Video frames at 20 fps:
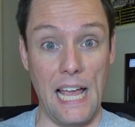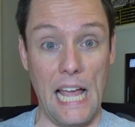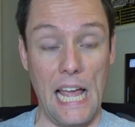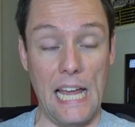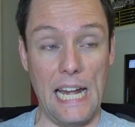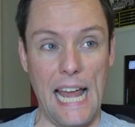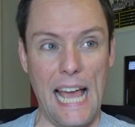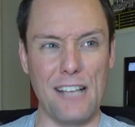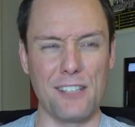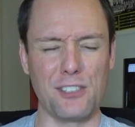
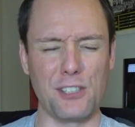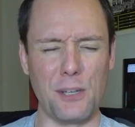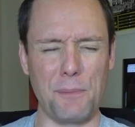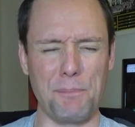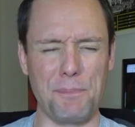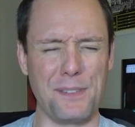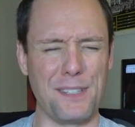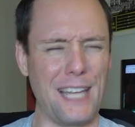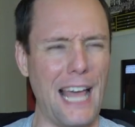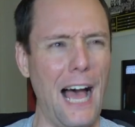and has
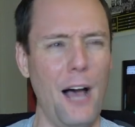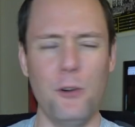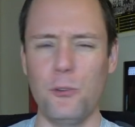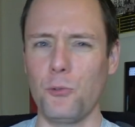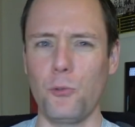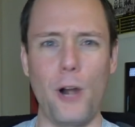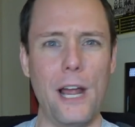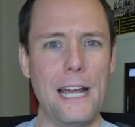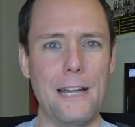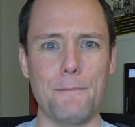some
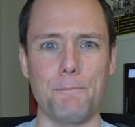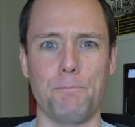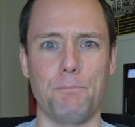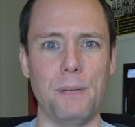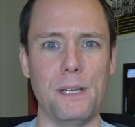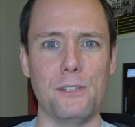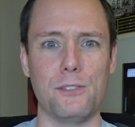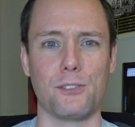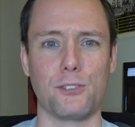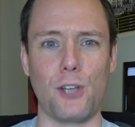downright
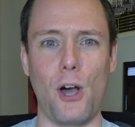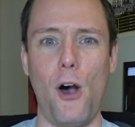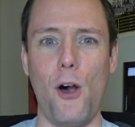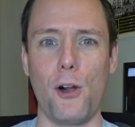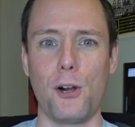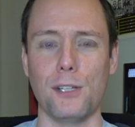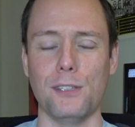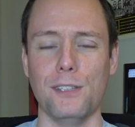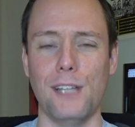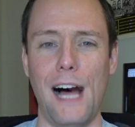
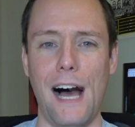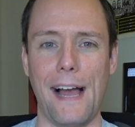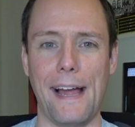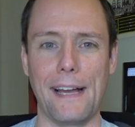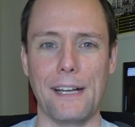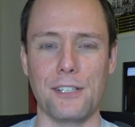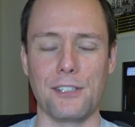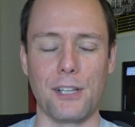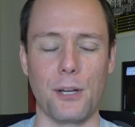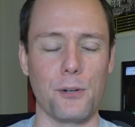bizarre
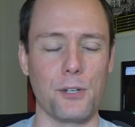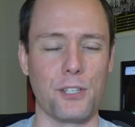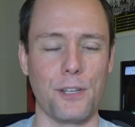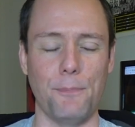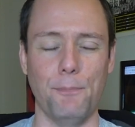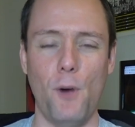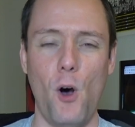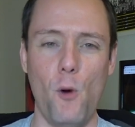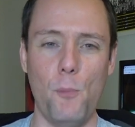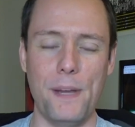lines. There's
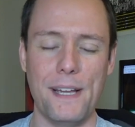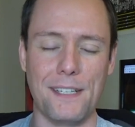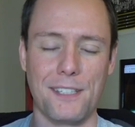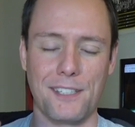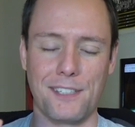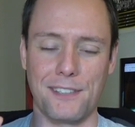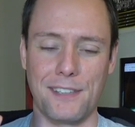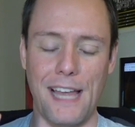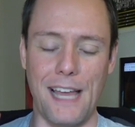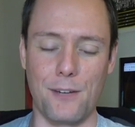a
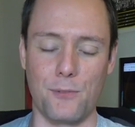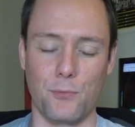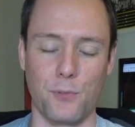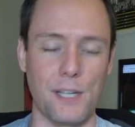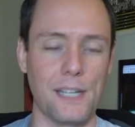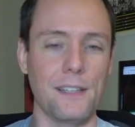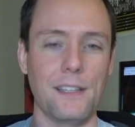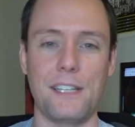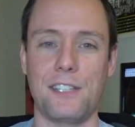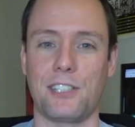moment that
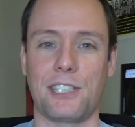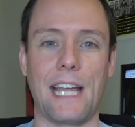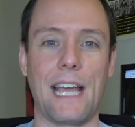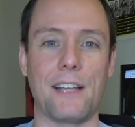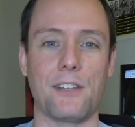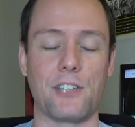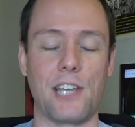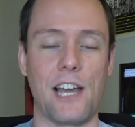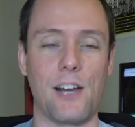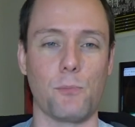really
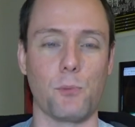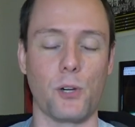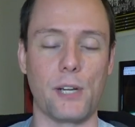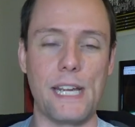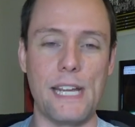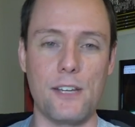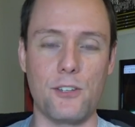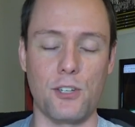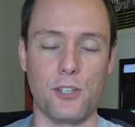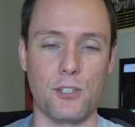stands out where
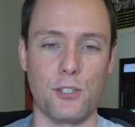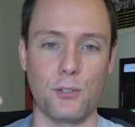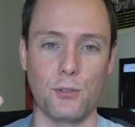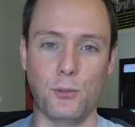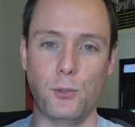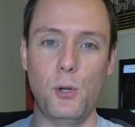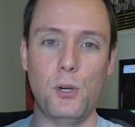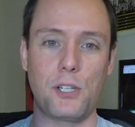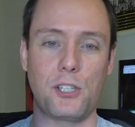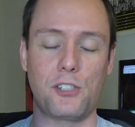he just
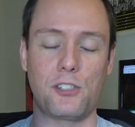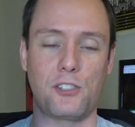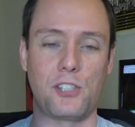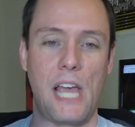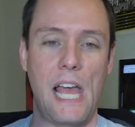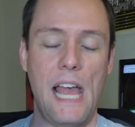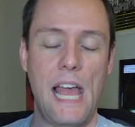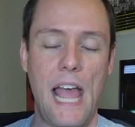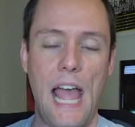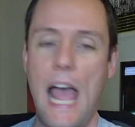
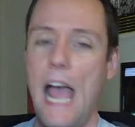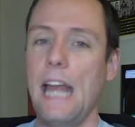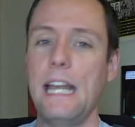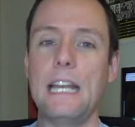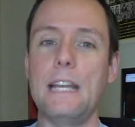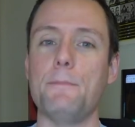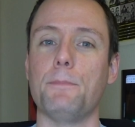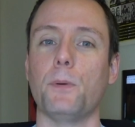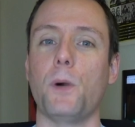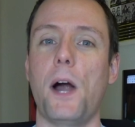looks
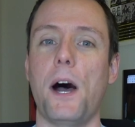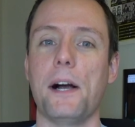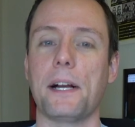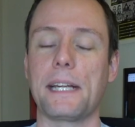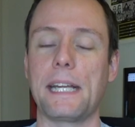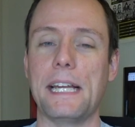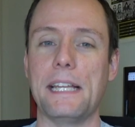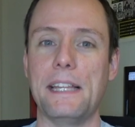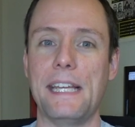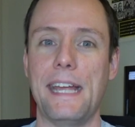Eddie
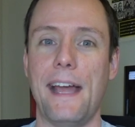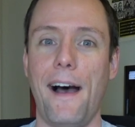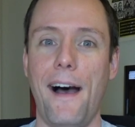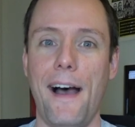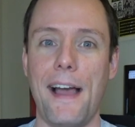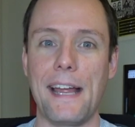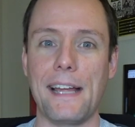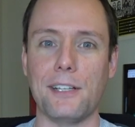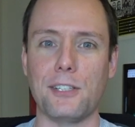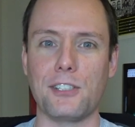Brock in the
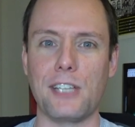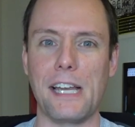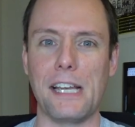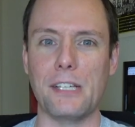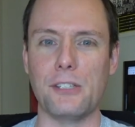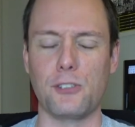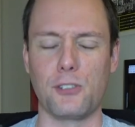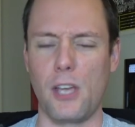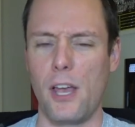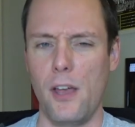eye and
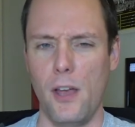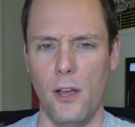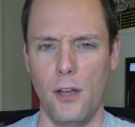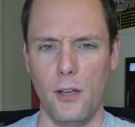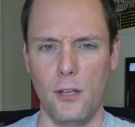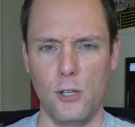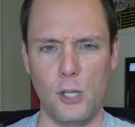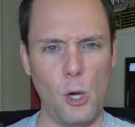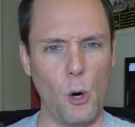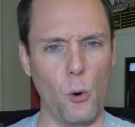says,
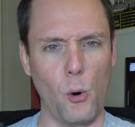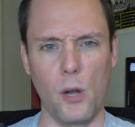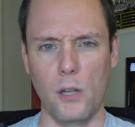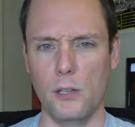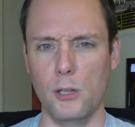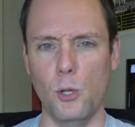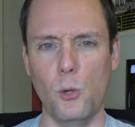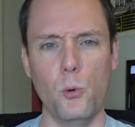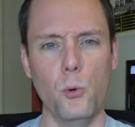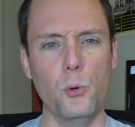"You're a
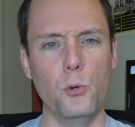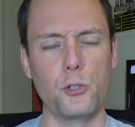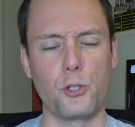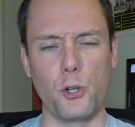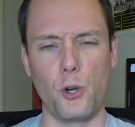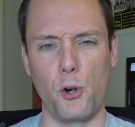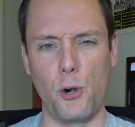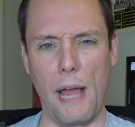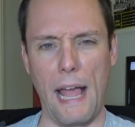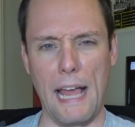
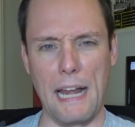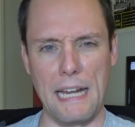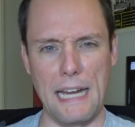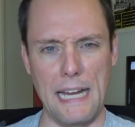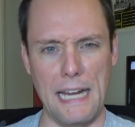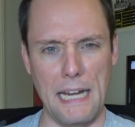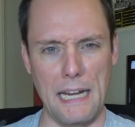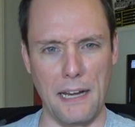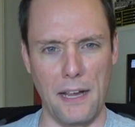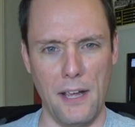loser,
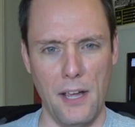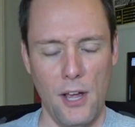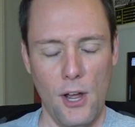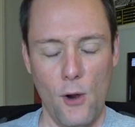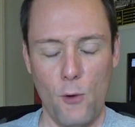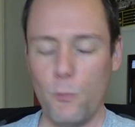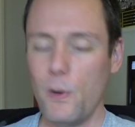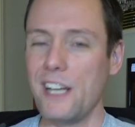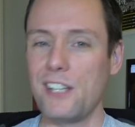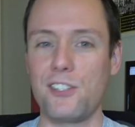Eddie,"
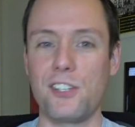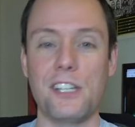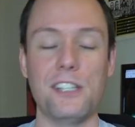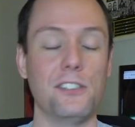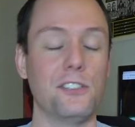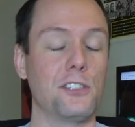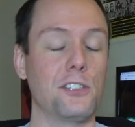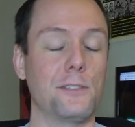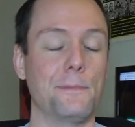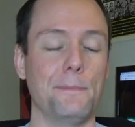which
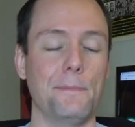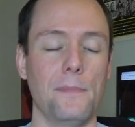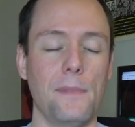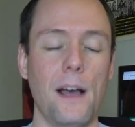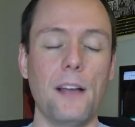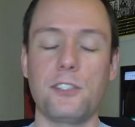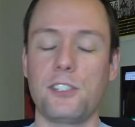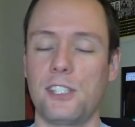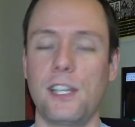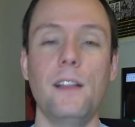is
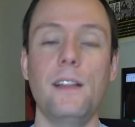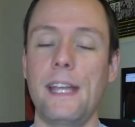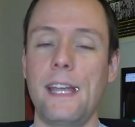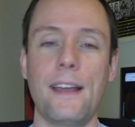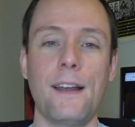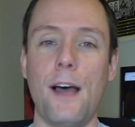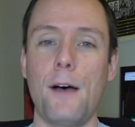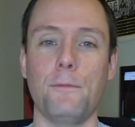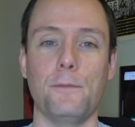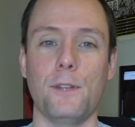a
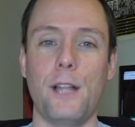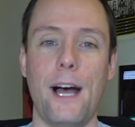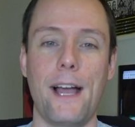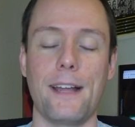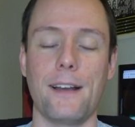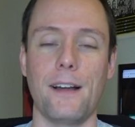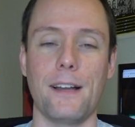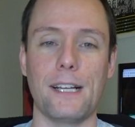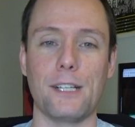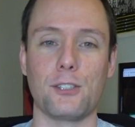silly enough
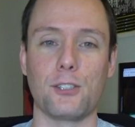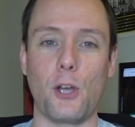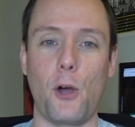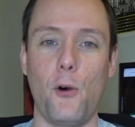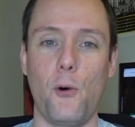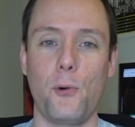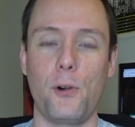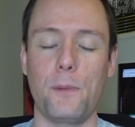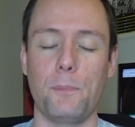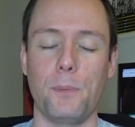line on its
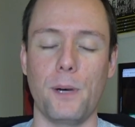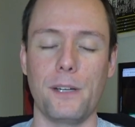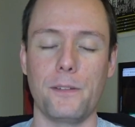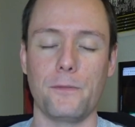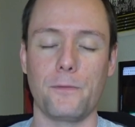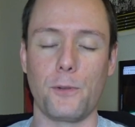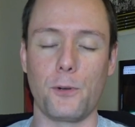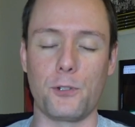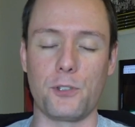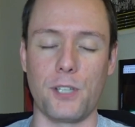own,
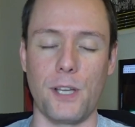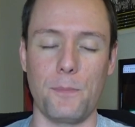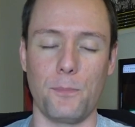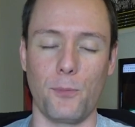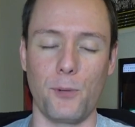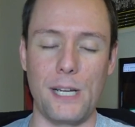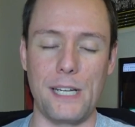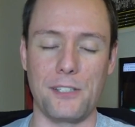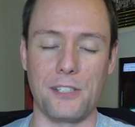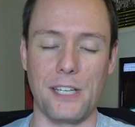but for
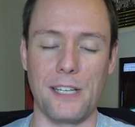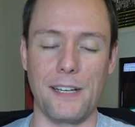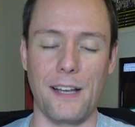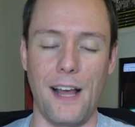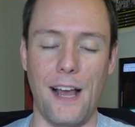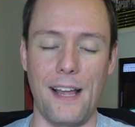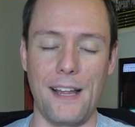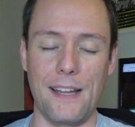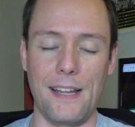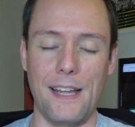some
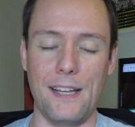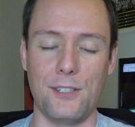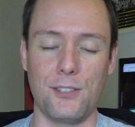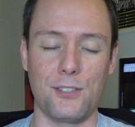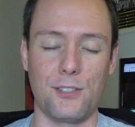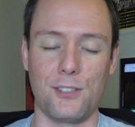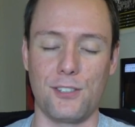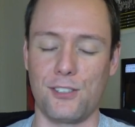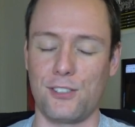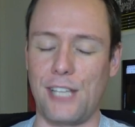reason,
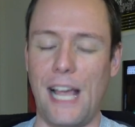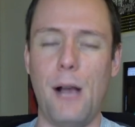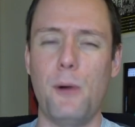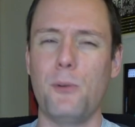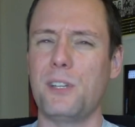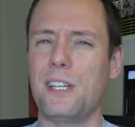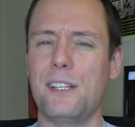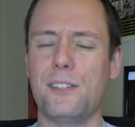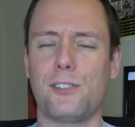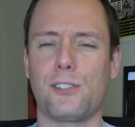it
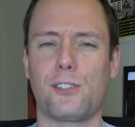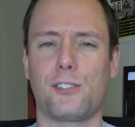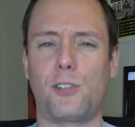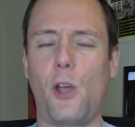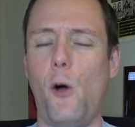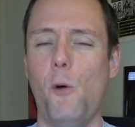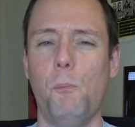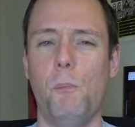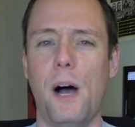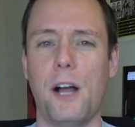sounded
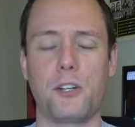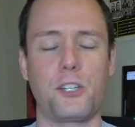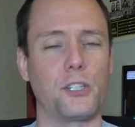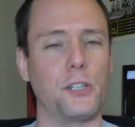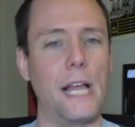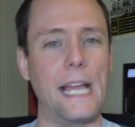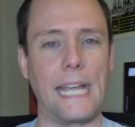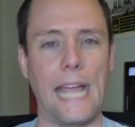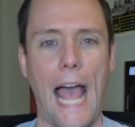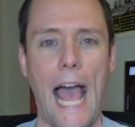so
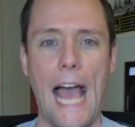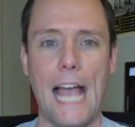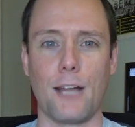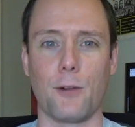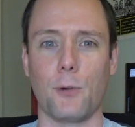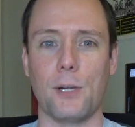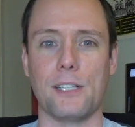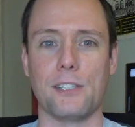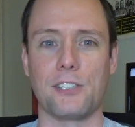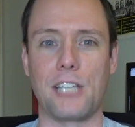much like
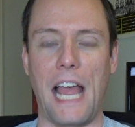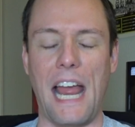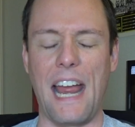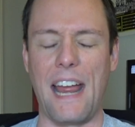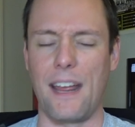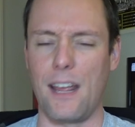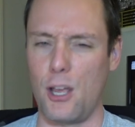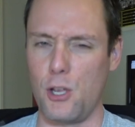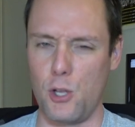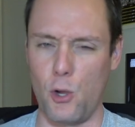Hagrid
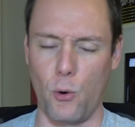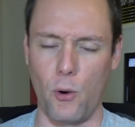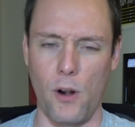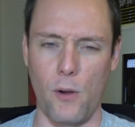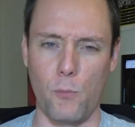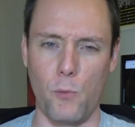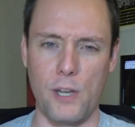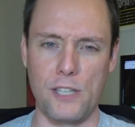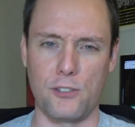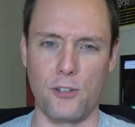saying, "You're
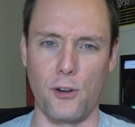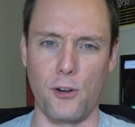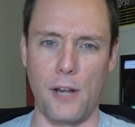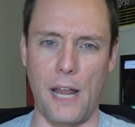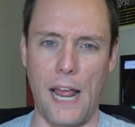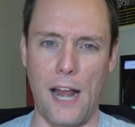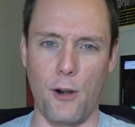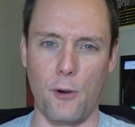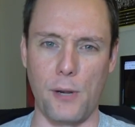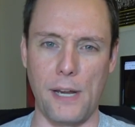a wizard,
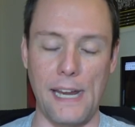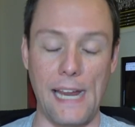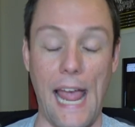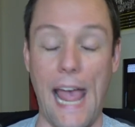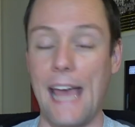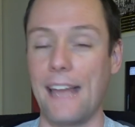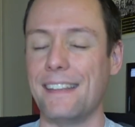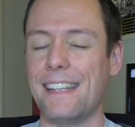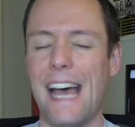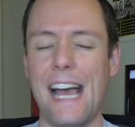Harry,"
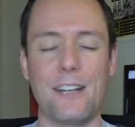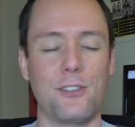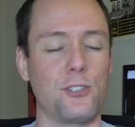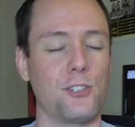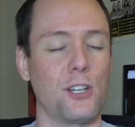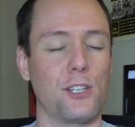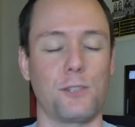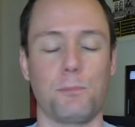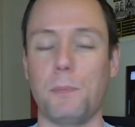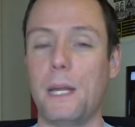and that
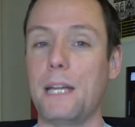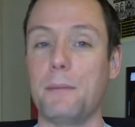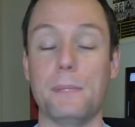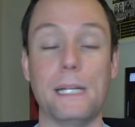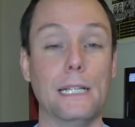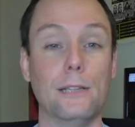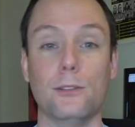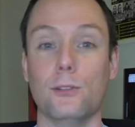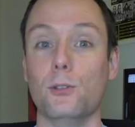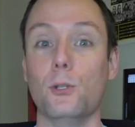just made
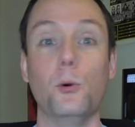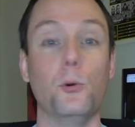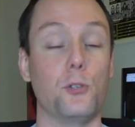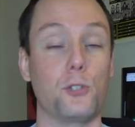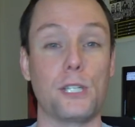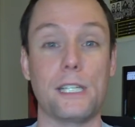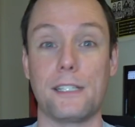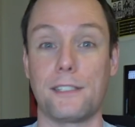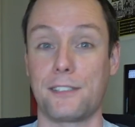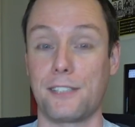me
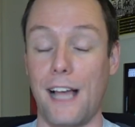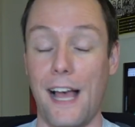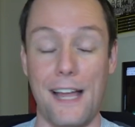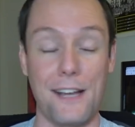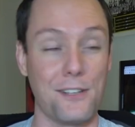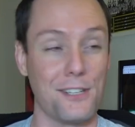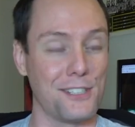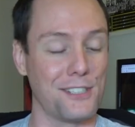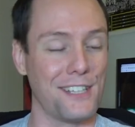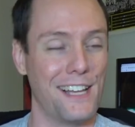lose it.
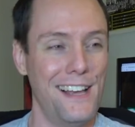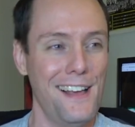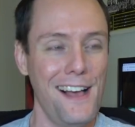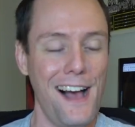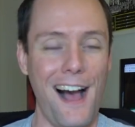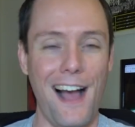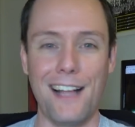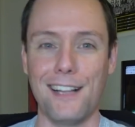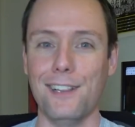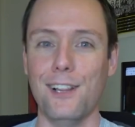I just,
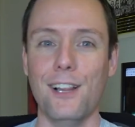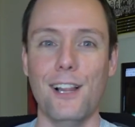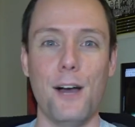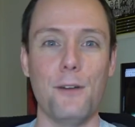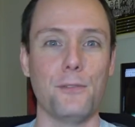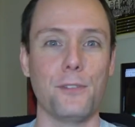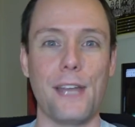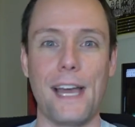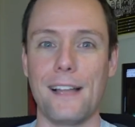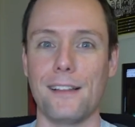I
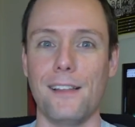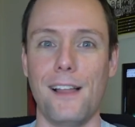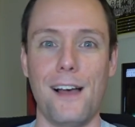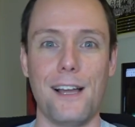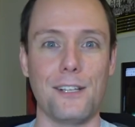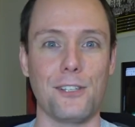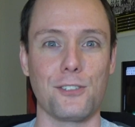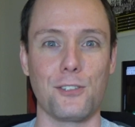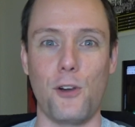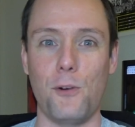love that
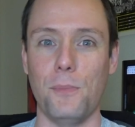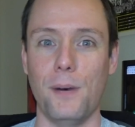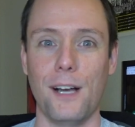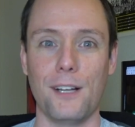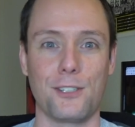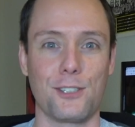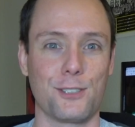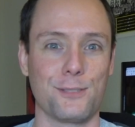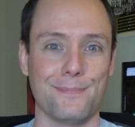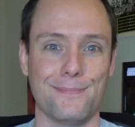line so
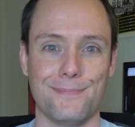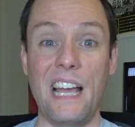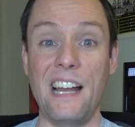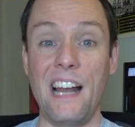much.